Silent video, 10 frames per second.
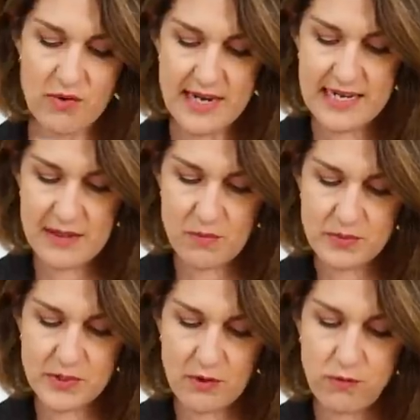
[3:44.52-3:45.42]
really
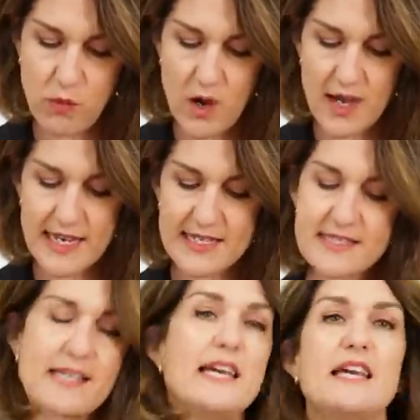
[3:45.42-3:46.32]
sort of wide
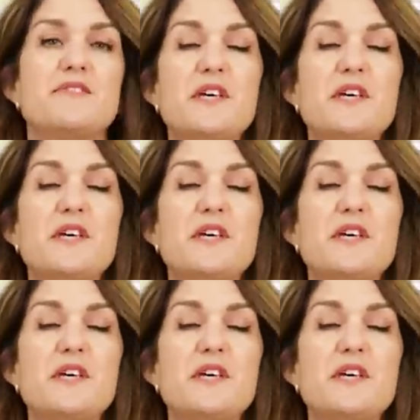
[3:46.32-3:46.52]
sleeves.